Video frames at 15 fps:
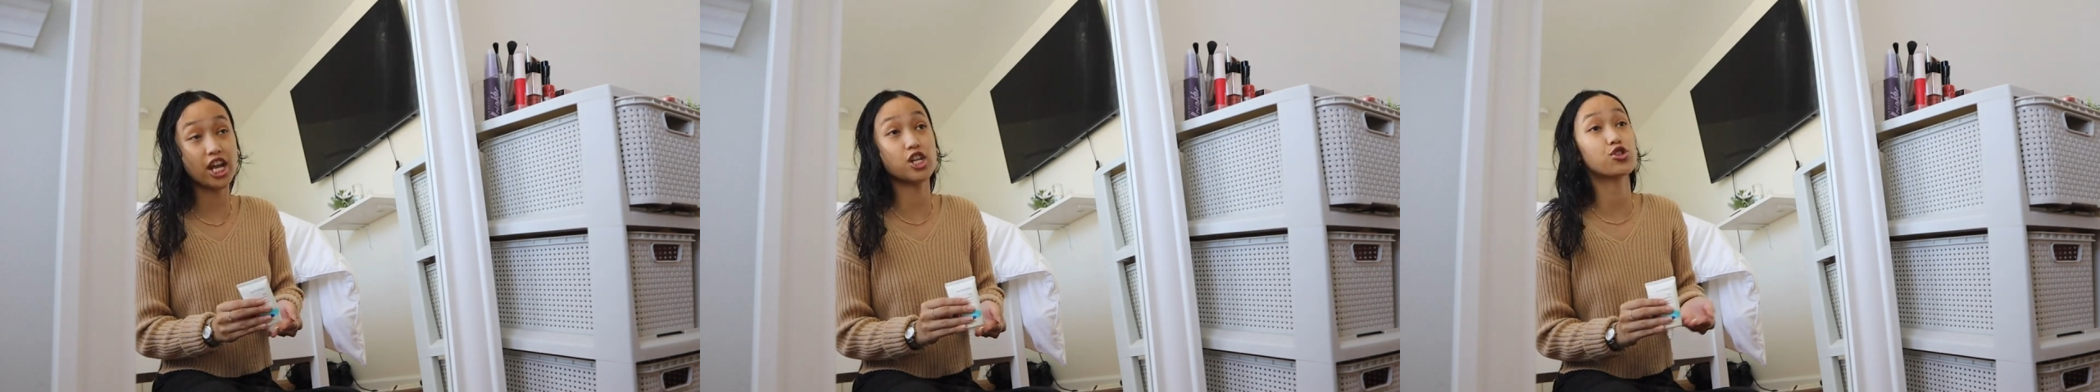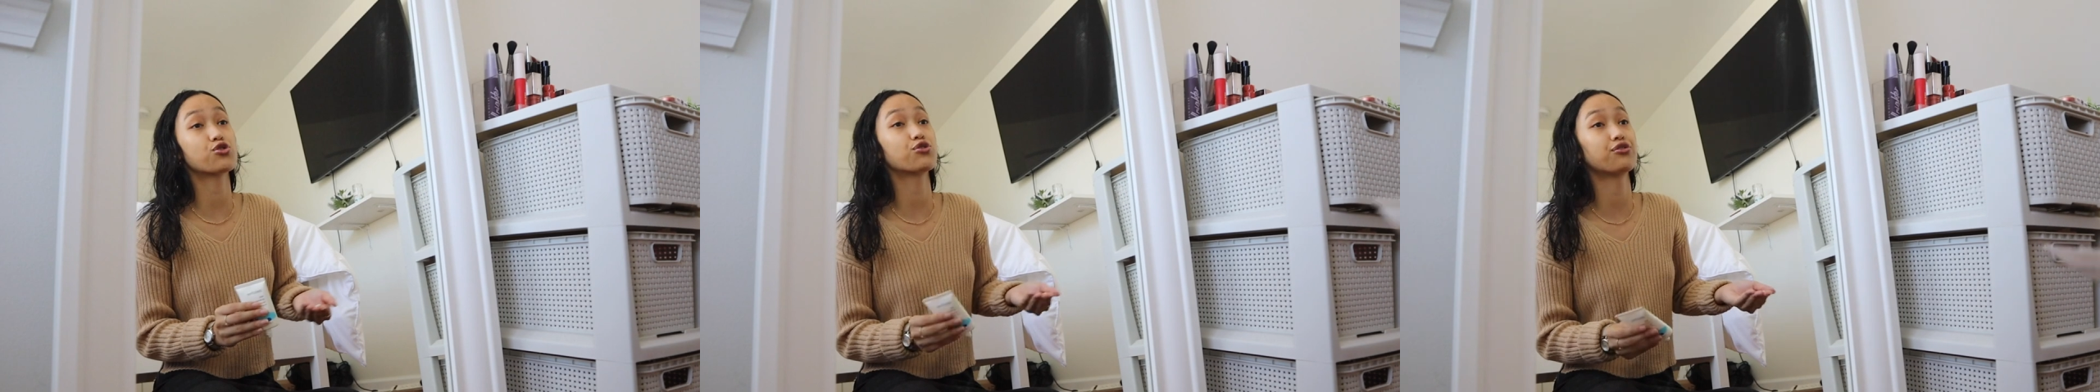
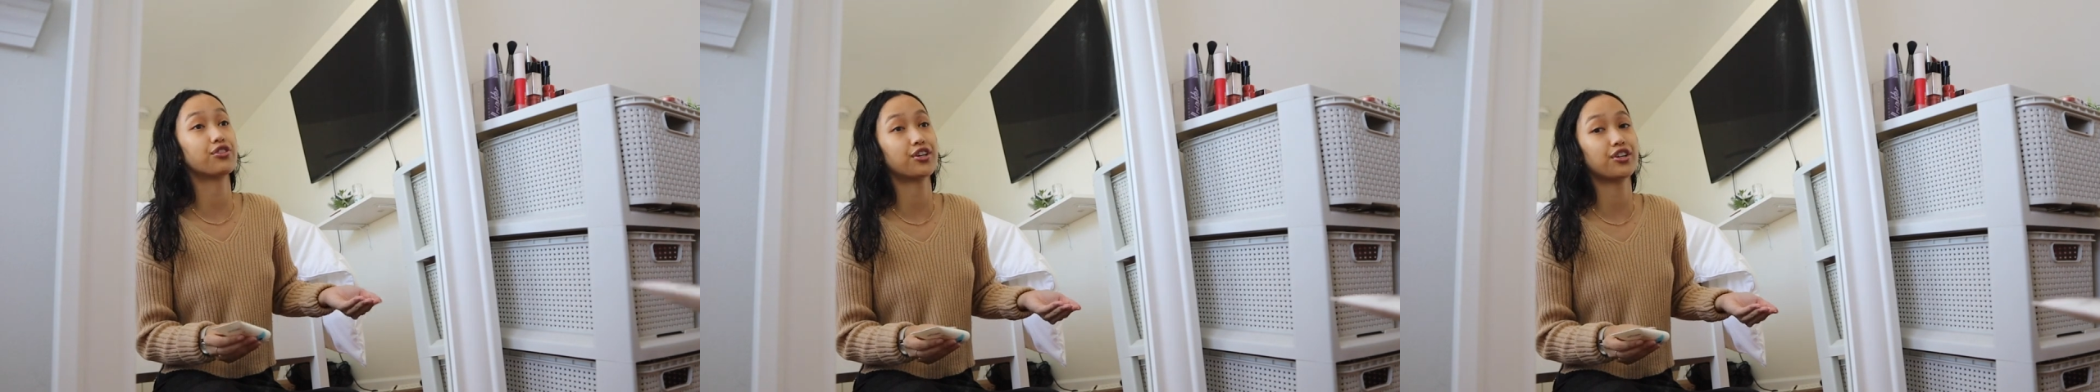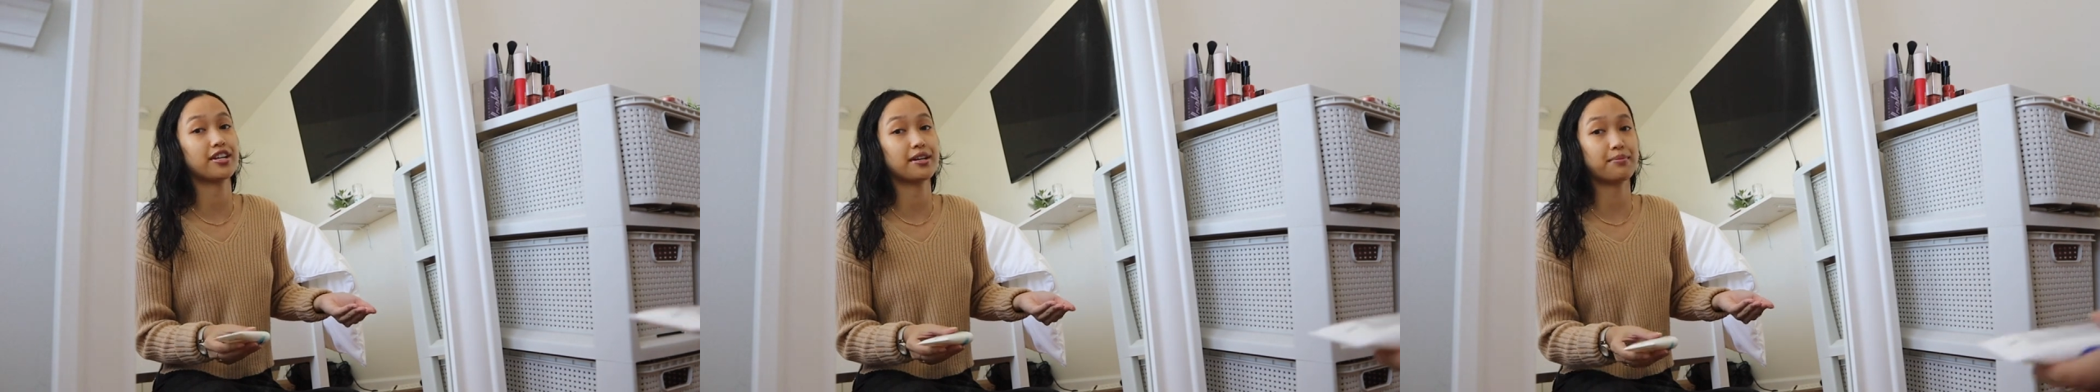
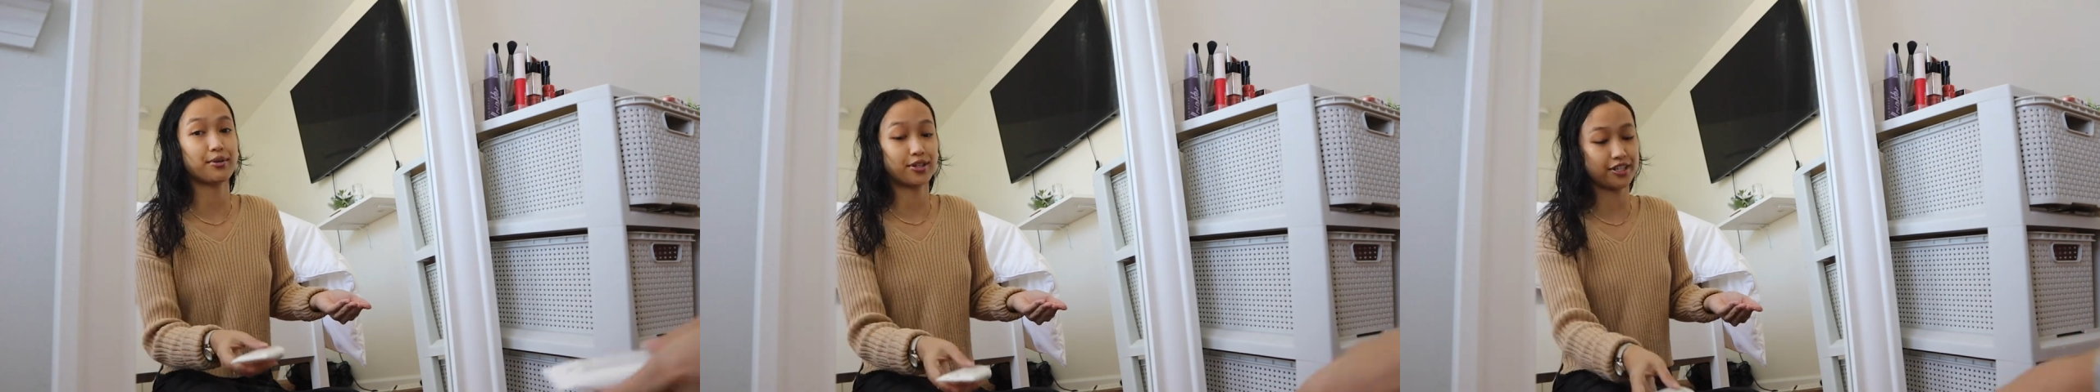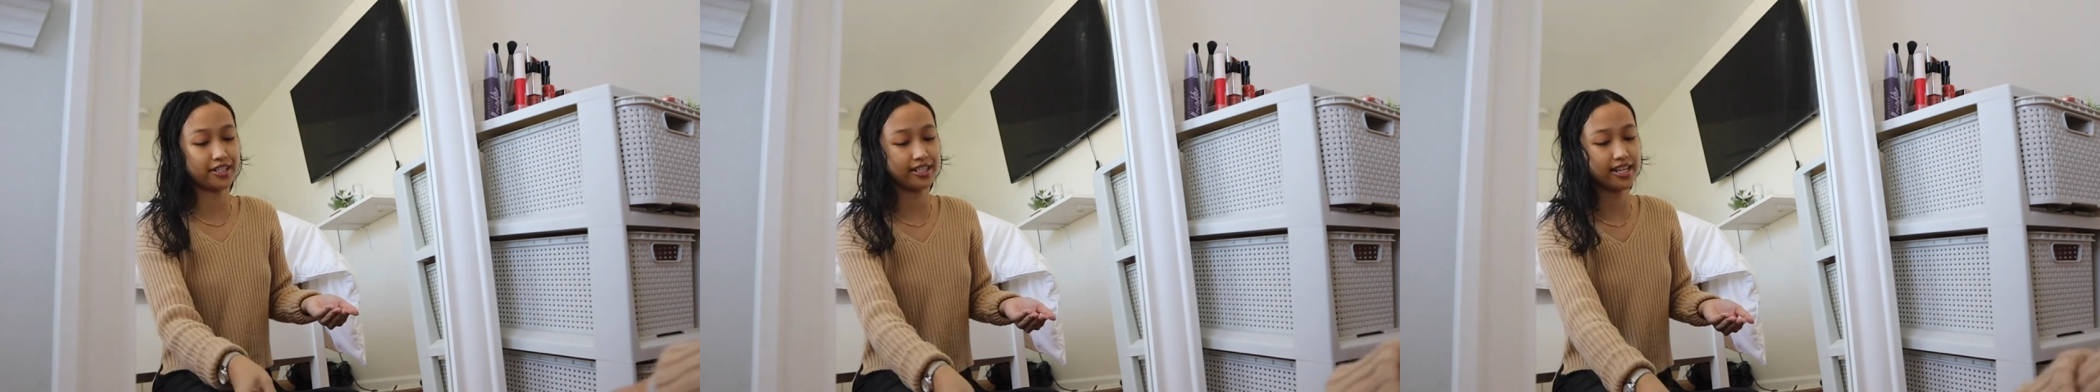introverted
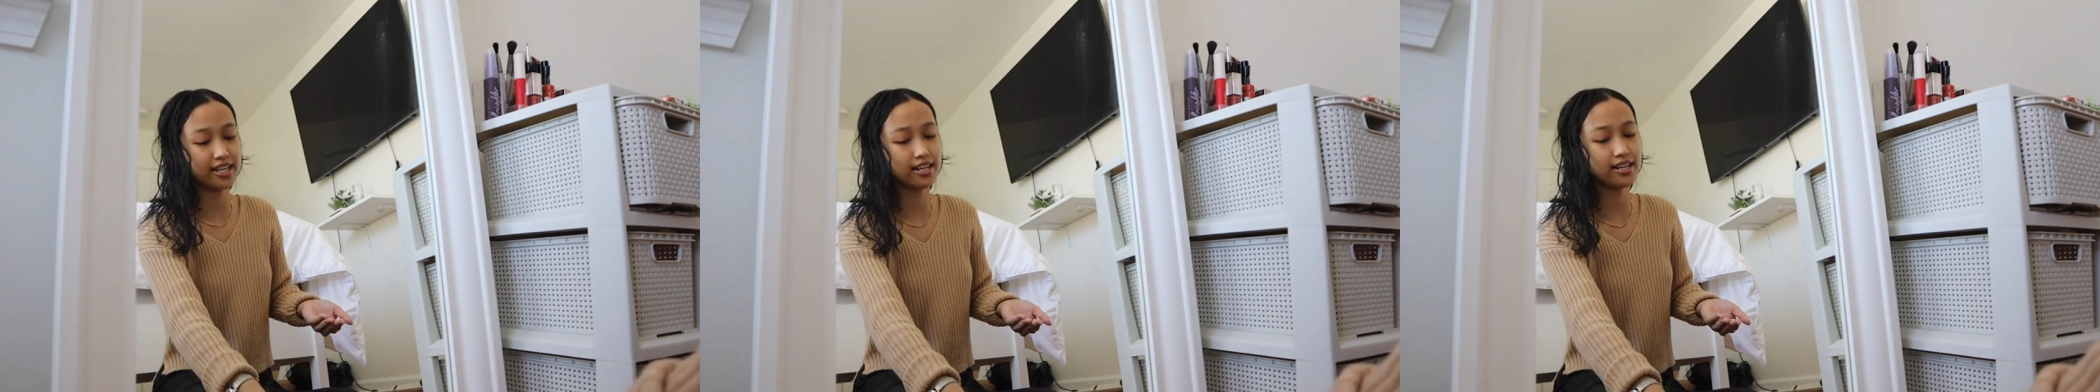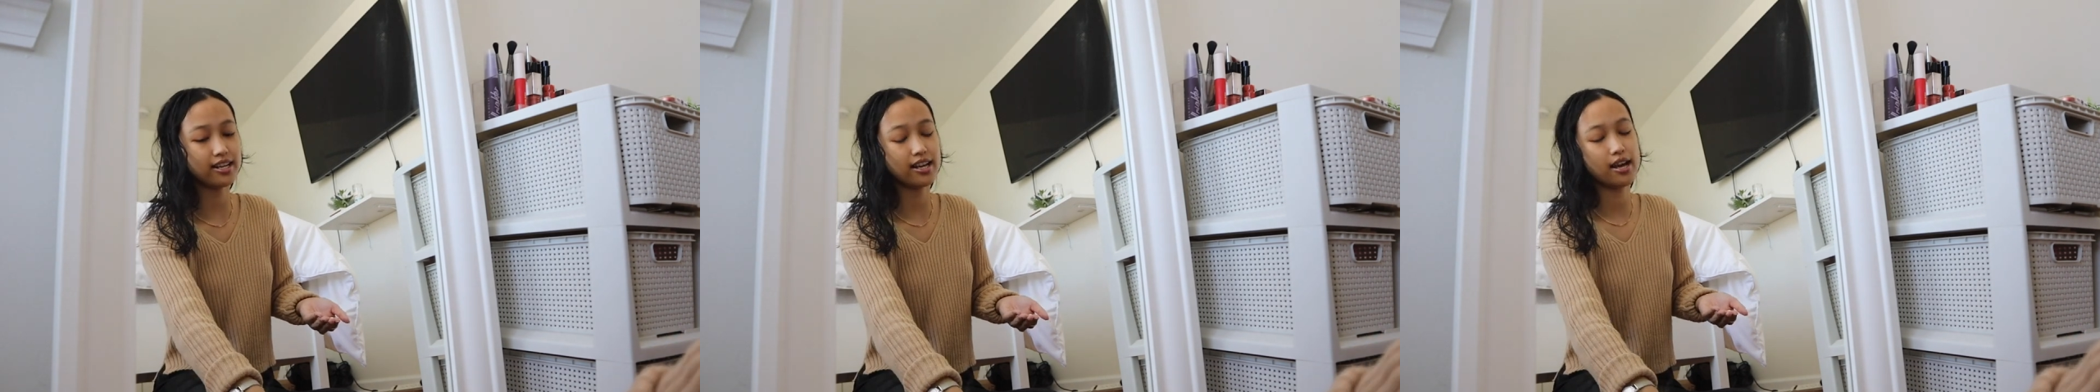
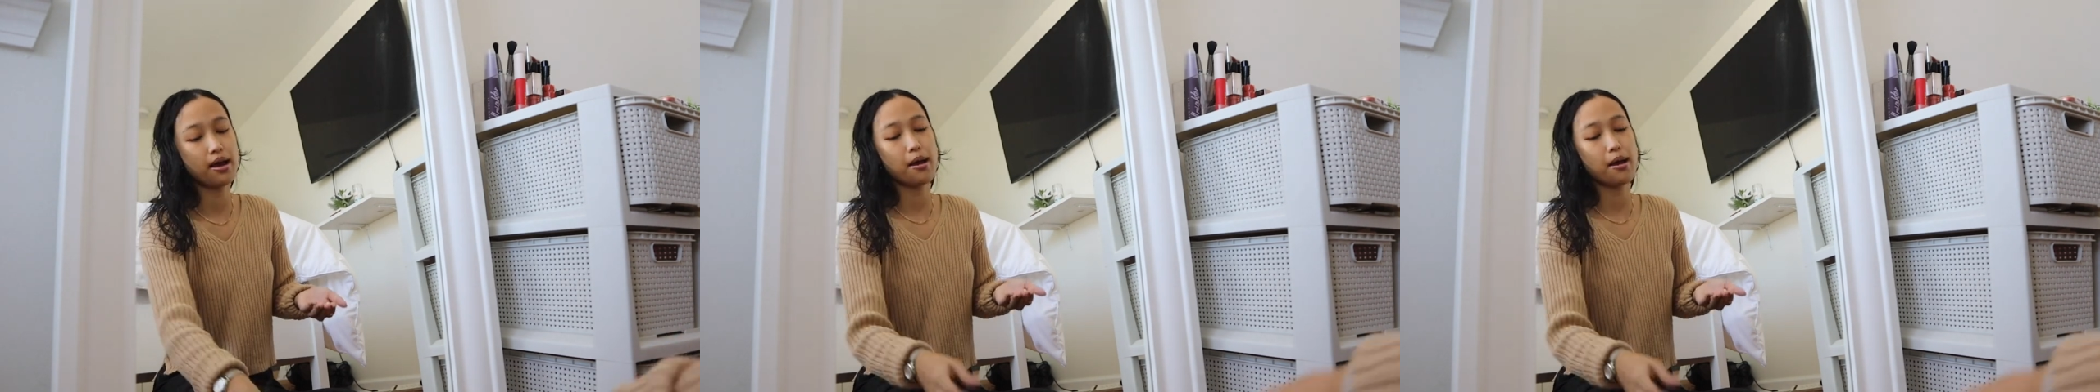person,